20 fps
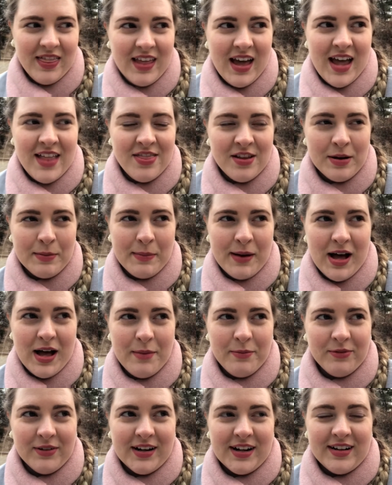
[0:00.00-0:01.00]
And their
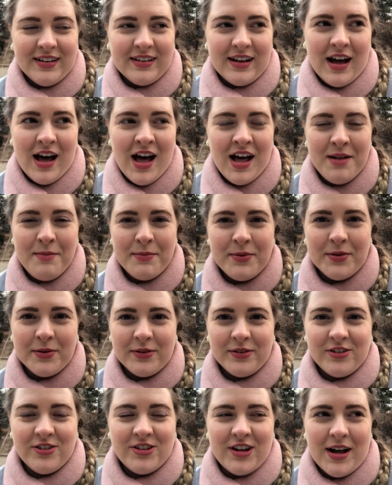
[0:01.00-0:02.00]
mom runs a
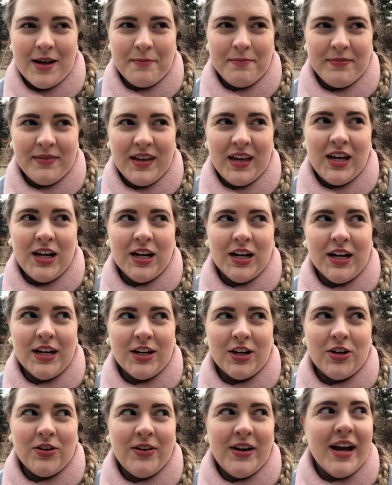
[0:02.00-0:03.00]
Hanbok shop here
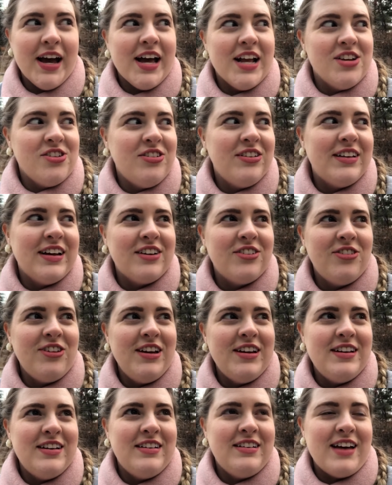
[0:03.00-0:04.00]
in Korea, and she's
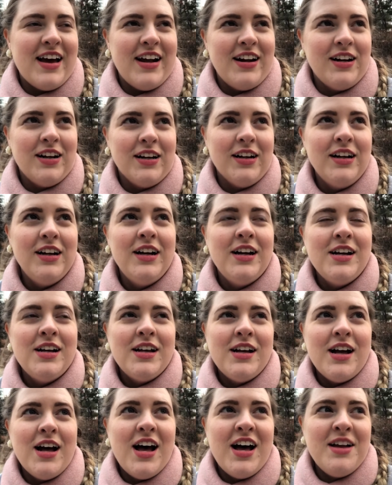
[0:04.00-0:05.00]
actually a designer,
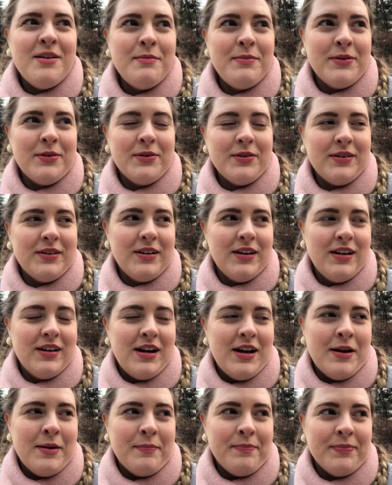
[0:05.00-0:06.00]
Hanbok,
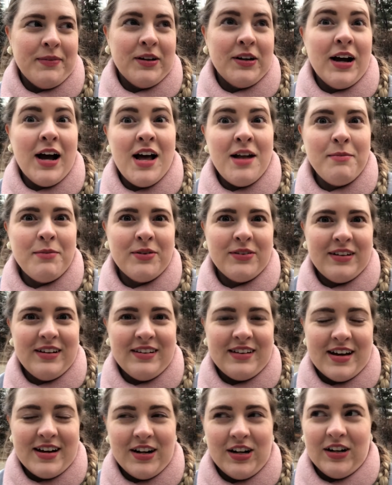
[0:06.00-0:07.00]
or a Hanbok
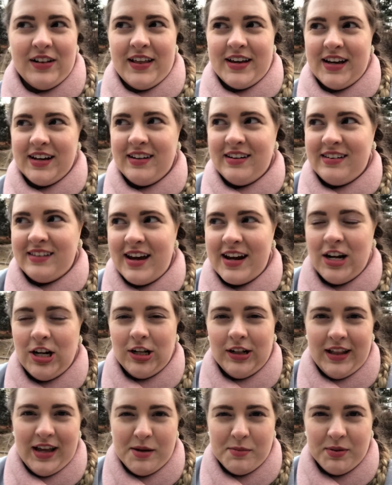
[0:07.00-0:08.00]
designer, like a
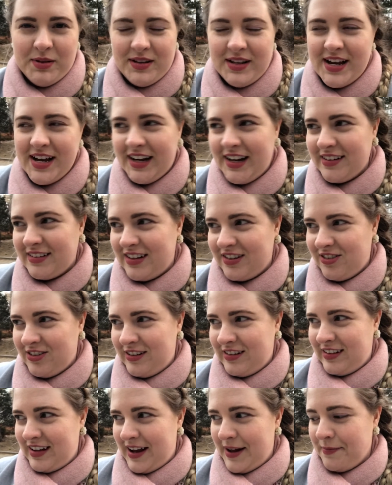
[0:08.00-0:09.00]
designer label, I guess I
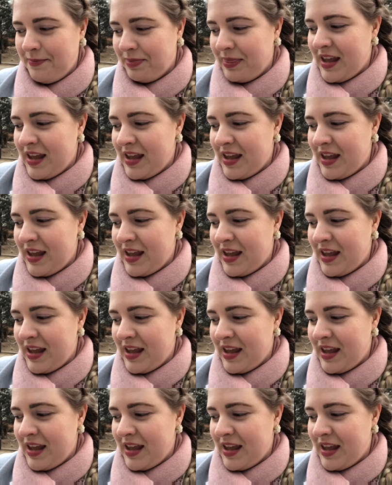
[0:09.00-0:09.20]
should say.